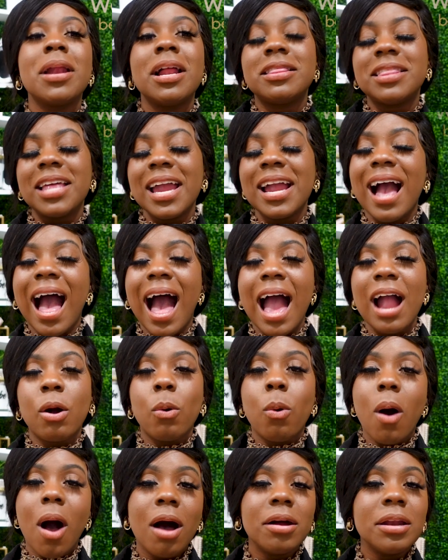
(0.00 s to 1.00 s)
to think high
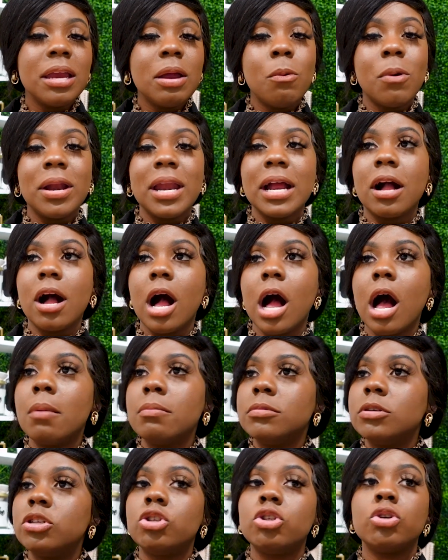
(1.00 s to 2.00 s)
quality when it
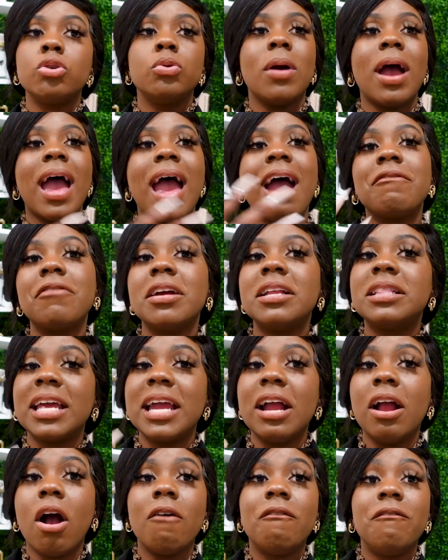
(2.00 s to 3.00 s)
comes to
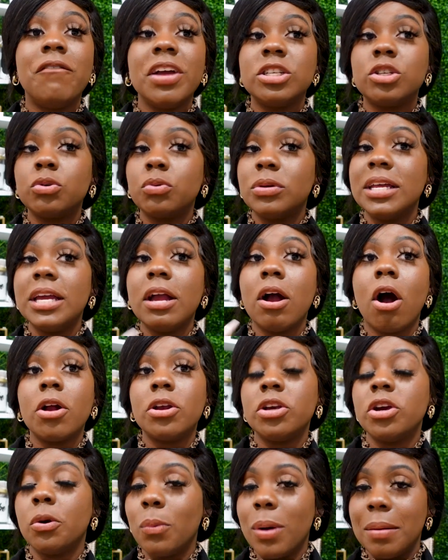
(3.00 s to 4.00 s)
everything visually
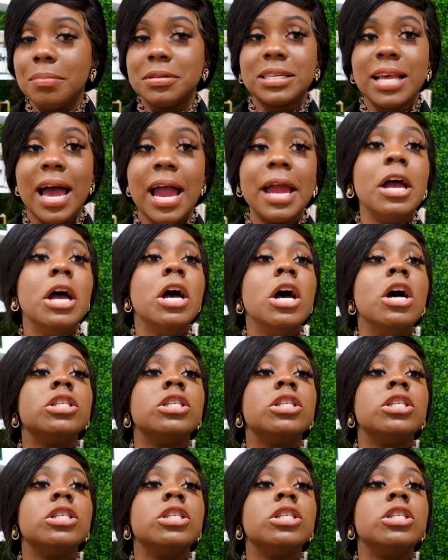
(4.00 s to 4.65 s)
on your website.